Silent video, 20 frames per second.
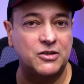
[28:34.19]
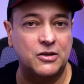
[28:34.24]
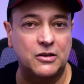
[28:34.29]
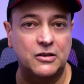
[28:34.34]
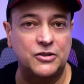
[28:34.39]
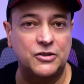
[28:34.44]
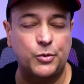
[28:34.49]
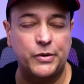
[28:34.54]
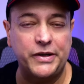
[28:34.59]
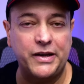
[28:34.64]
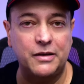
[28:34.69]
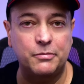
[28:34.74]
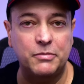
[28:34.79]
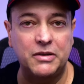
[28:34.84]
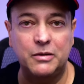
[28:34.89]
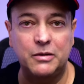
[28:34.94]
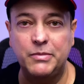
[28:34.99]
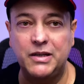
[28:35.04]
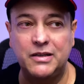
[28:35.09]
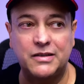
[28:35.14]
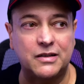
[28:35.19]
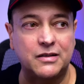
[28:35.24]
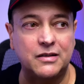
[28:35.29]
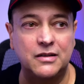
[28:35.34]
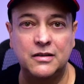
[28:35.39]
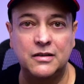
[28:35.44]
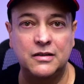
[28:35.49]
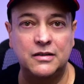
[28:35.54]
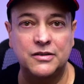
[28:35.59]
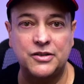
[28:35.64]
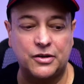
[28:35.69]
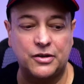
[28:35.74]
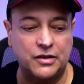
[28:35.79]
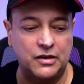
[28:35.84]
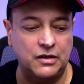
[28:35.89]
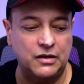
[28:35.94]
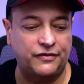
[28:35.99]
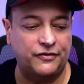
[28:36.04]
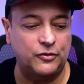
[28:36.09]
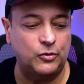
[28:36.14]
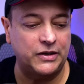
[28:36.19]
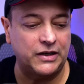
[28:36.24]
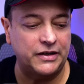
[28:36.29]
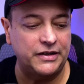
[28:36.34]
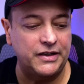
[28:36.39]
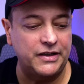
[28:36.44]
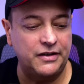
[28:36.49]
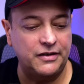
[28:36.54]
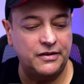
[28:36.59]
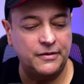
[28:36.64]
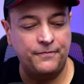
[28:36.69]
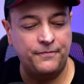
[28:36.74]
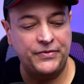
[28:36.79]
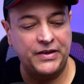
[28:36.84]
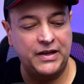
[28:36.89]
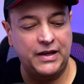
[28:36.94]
It's got a 28 millimeter. It's good enough for what I needed.